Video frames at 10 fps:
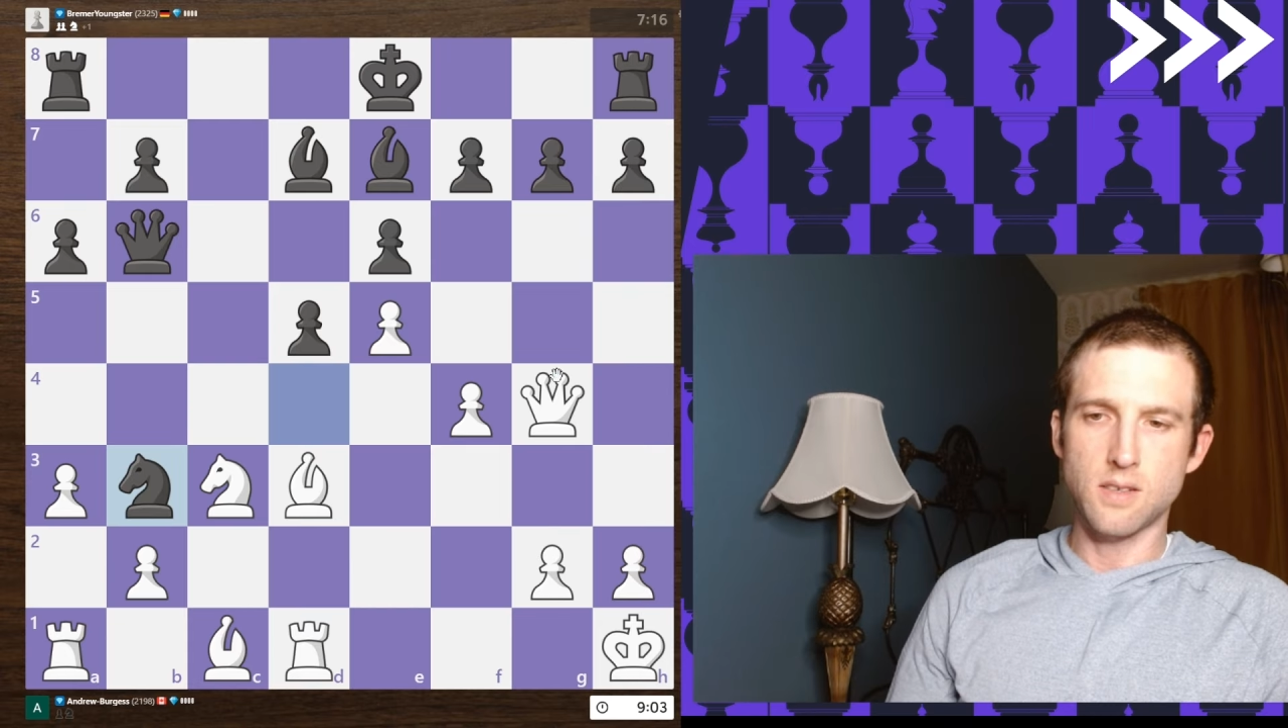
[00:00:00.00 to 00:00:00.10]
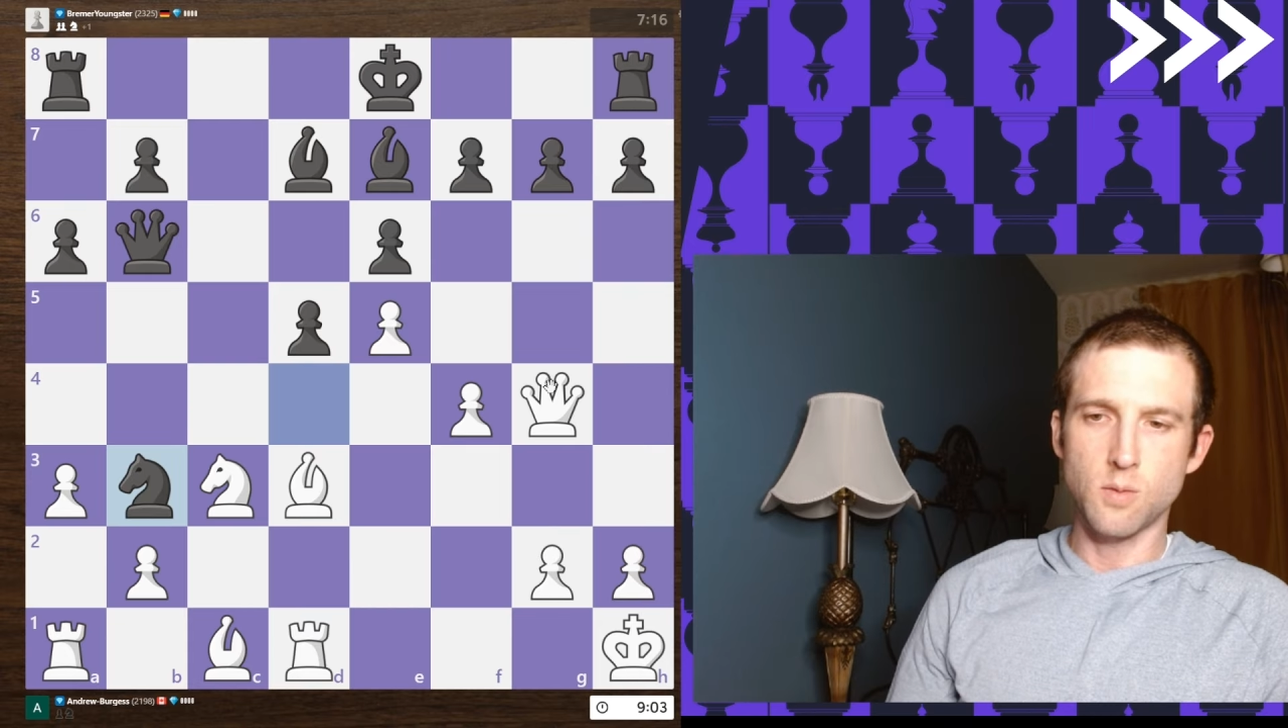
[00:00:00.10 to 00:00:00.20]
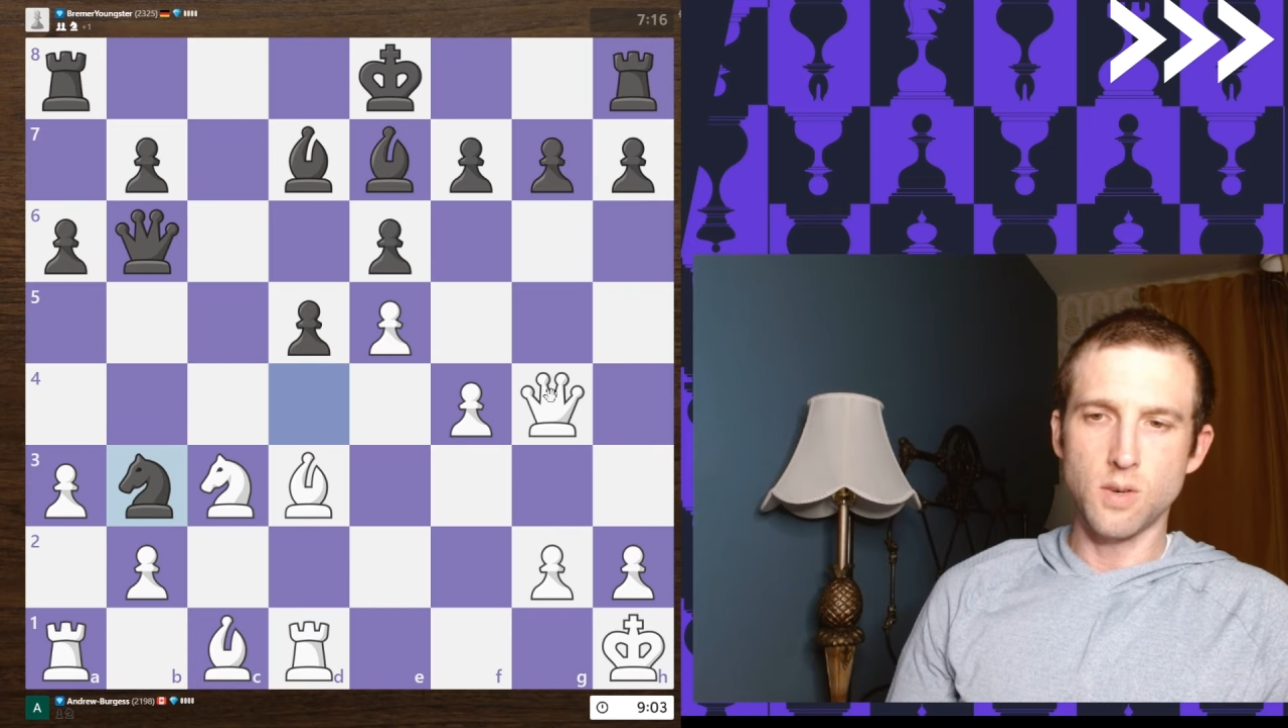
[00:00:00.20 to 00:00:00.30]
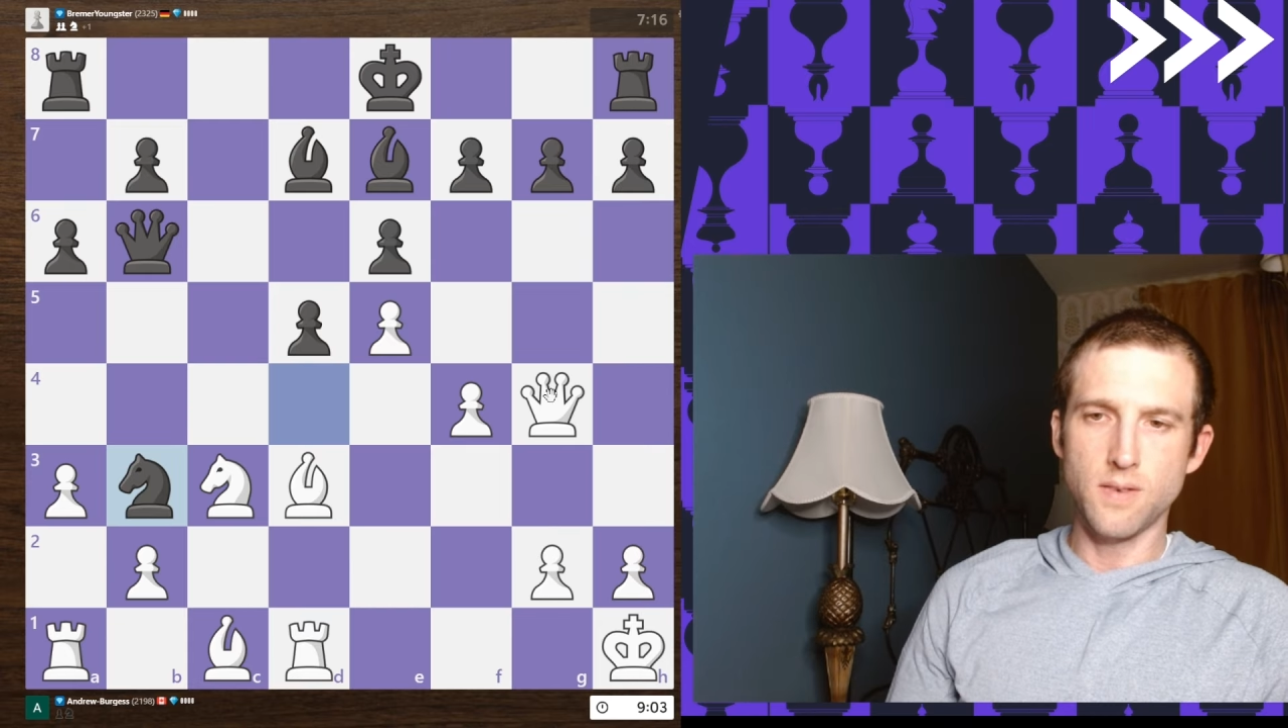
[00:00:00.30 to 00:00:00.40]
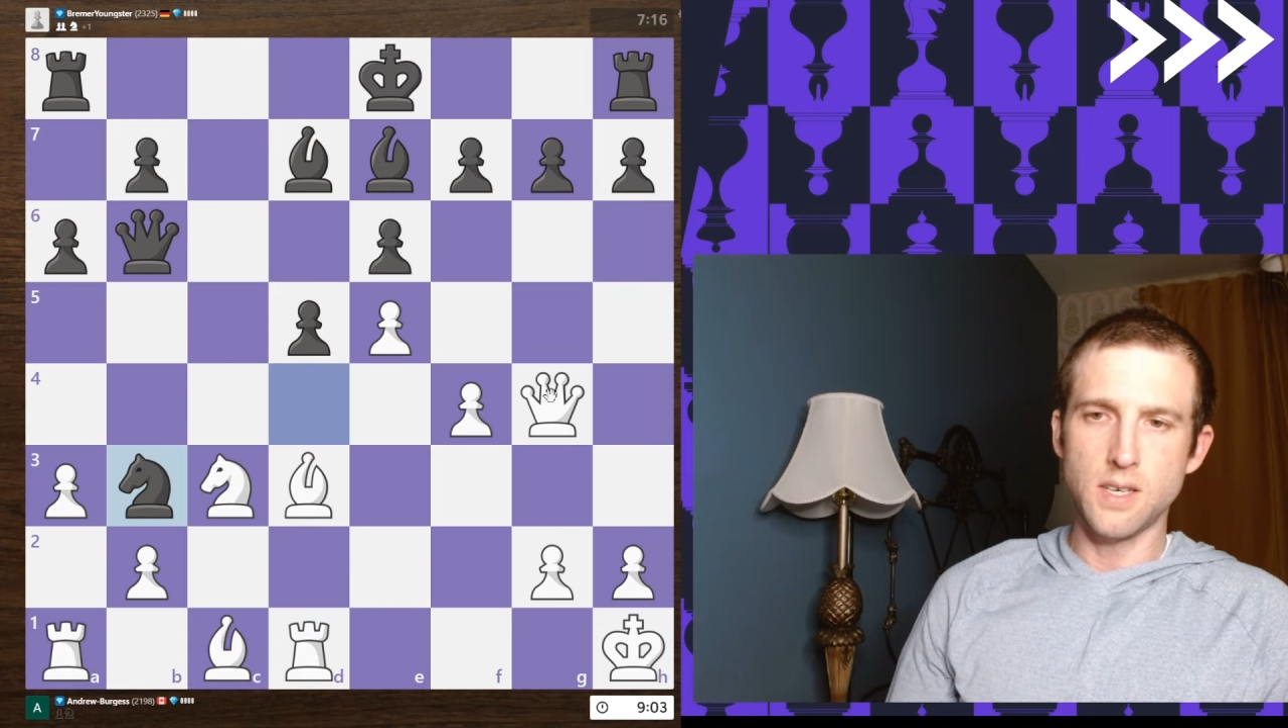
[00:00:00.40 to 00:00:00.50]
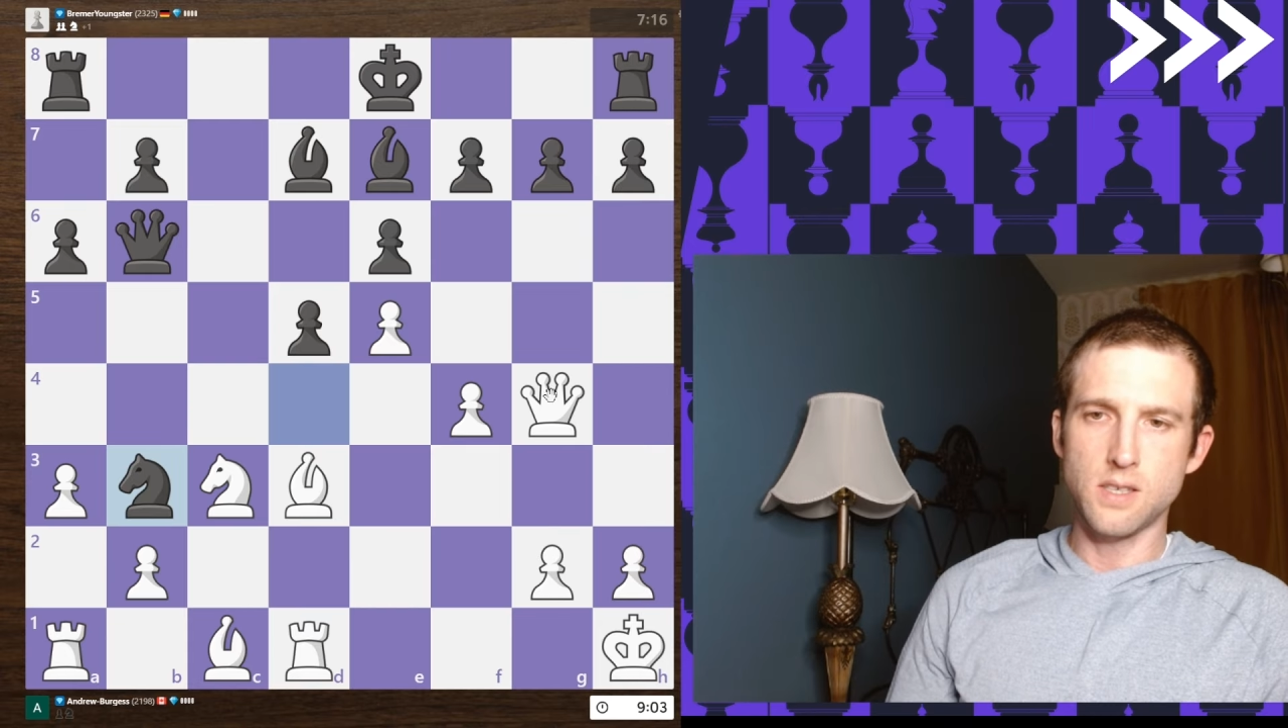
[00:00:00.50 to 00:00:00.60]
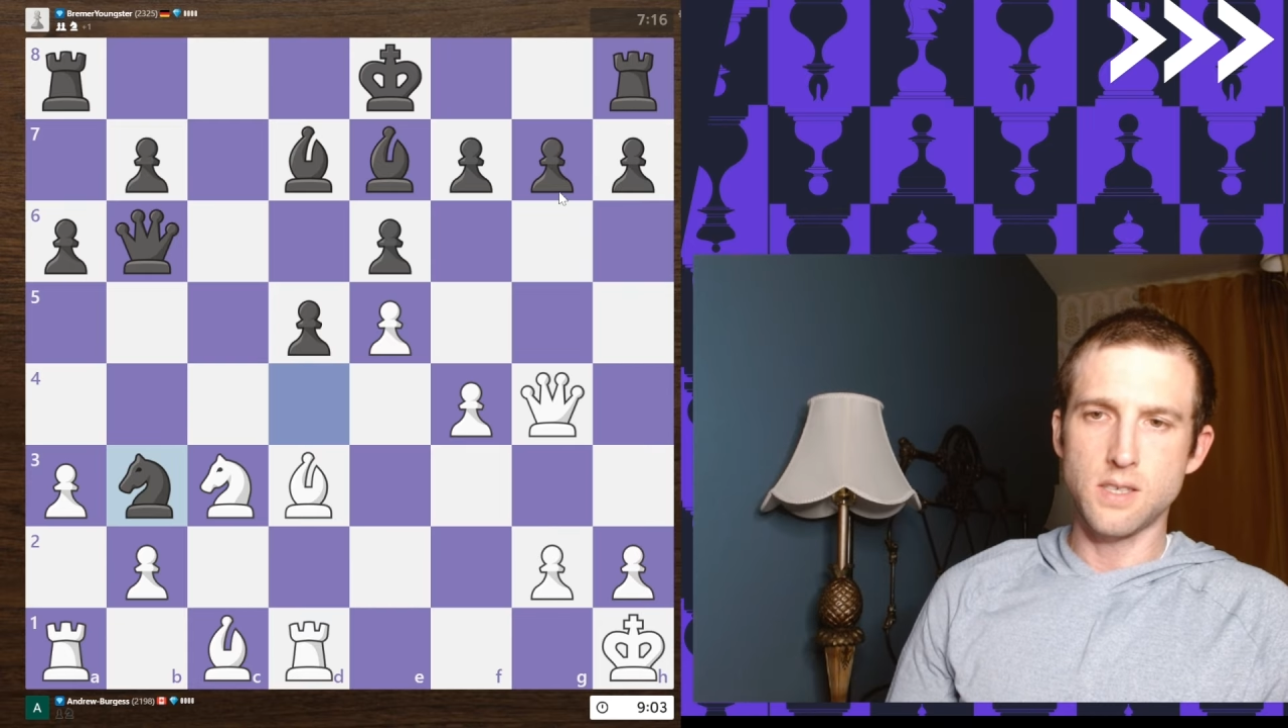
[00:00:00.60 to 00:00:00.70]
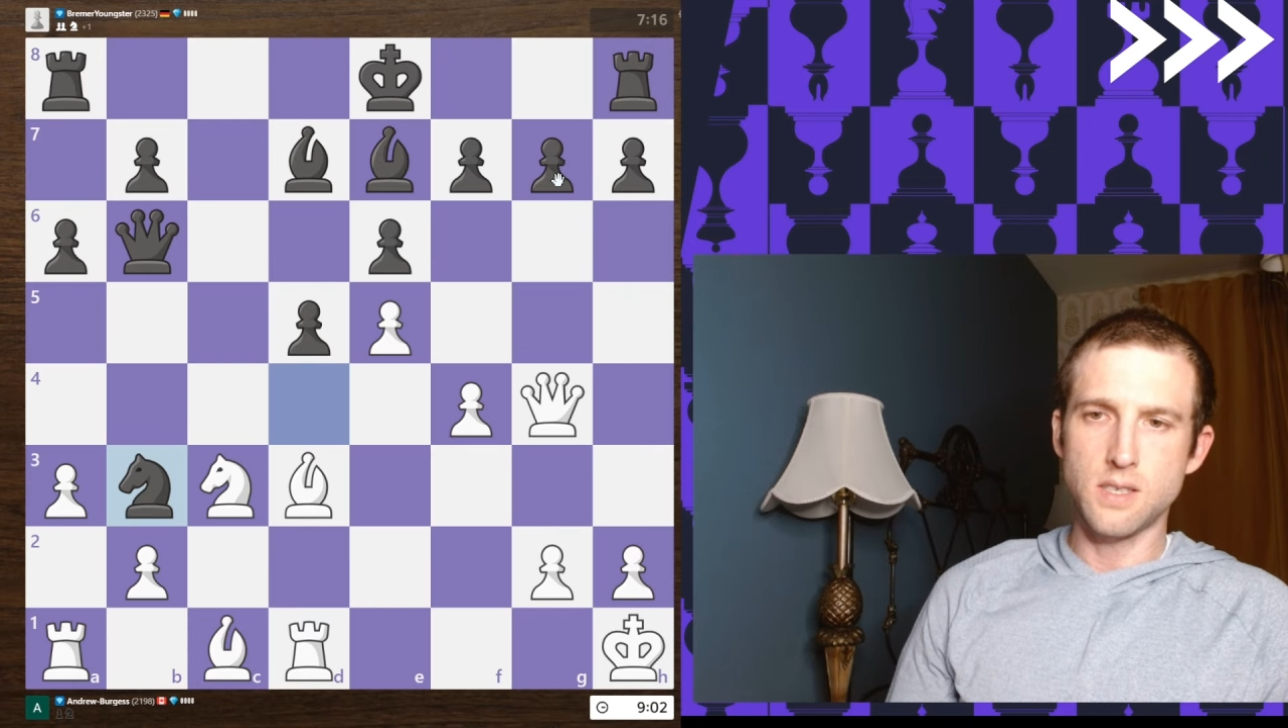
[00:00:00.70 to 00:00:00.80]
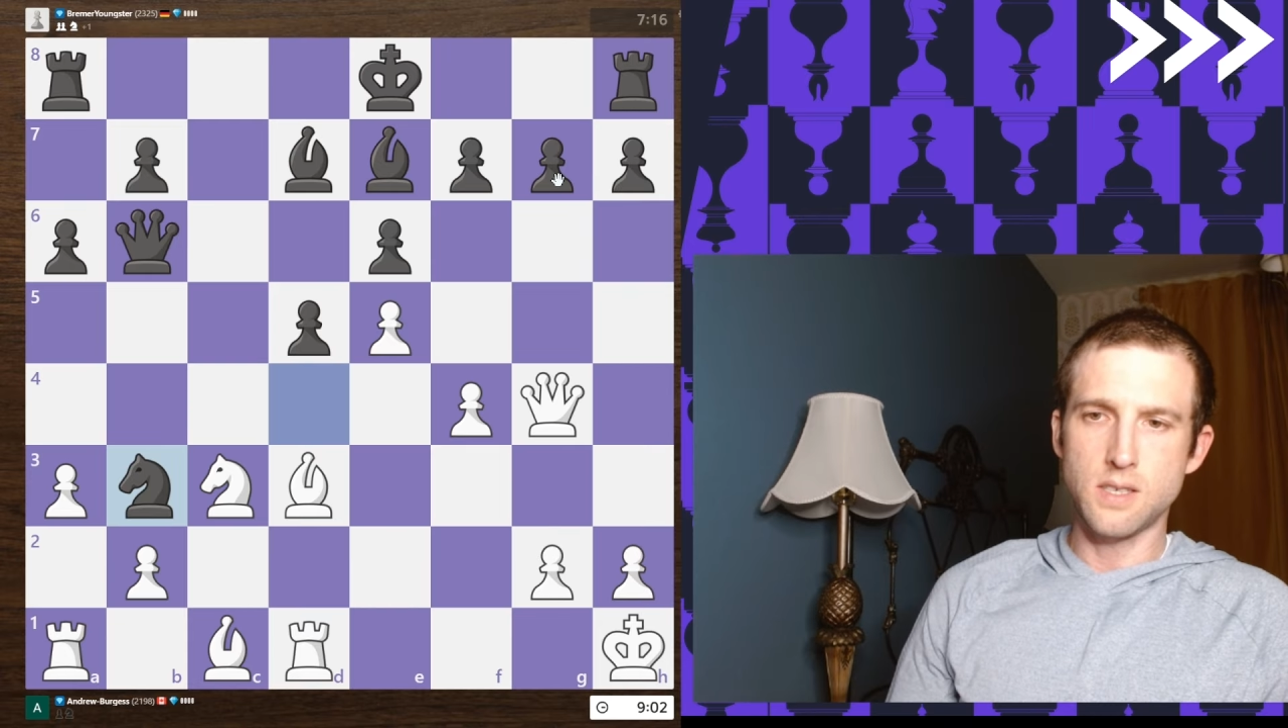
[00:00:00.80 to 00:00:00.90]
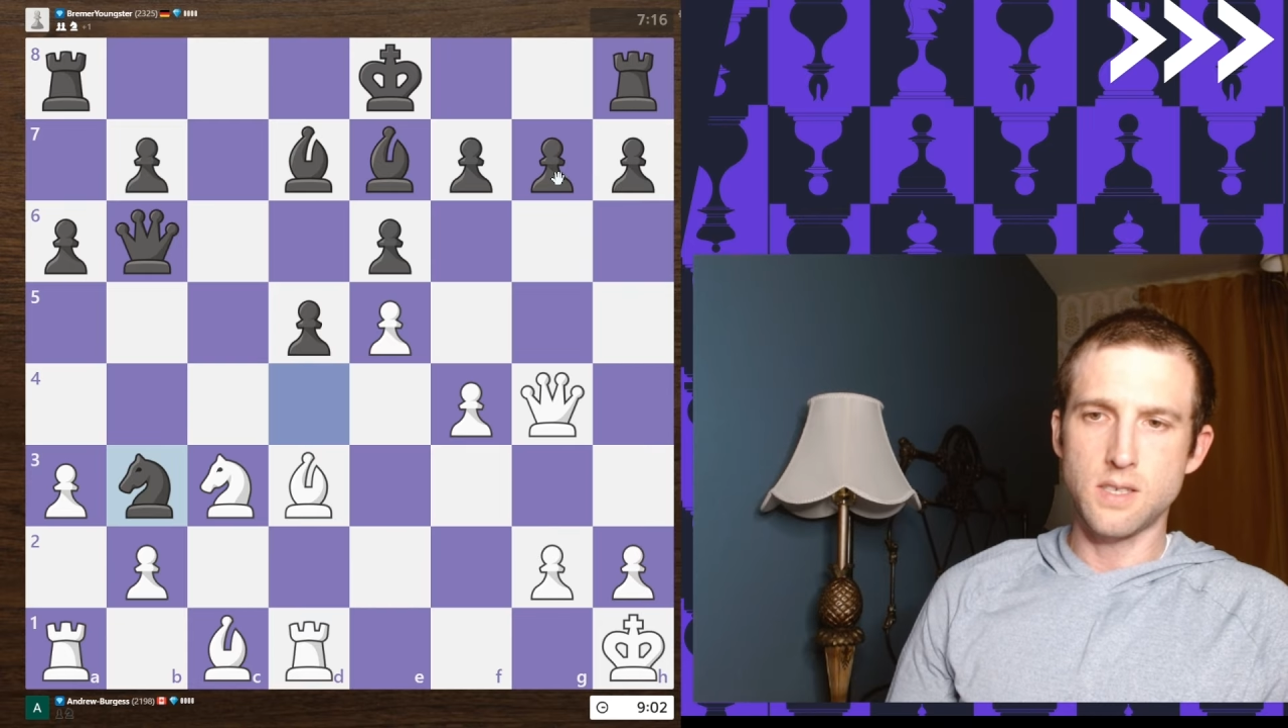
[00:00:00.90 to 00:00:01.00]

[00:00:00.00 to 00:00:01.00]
So what if I just